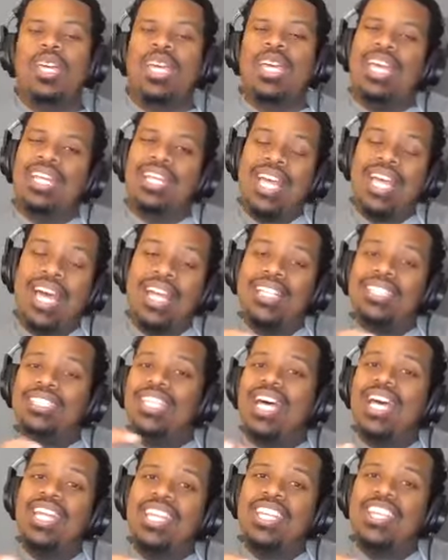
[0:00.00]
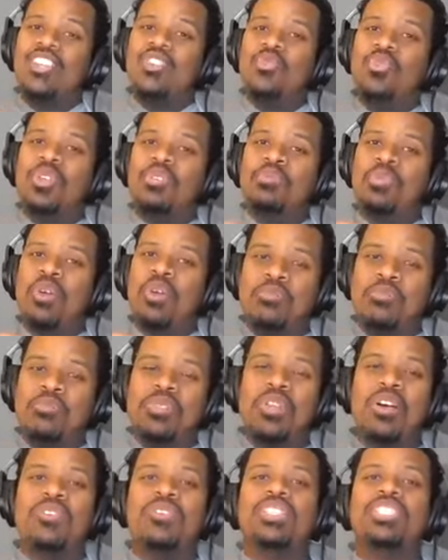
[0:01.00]
And kind of tied in with problem
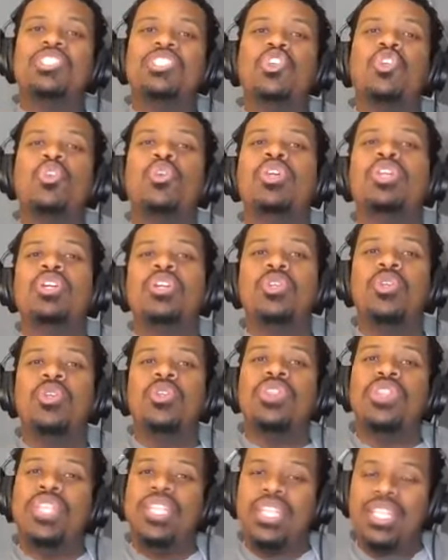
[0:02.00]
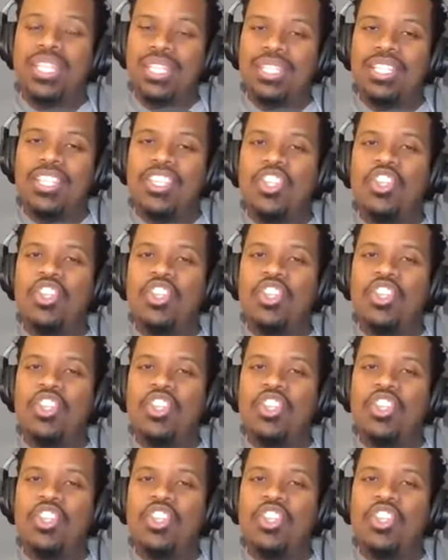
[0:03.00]
solving is critical thinking.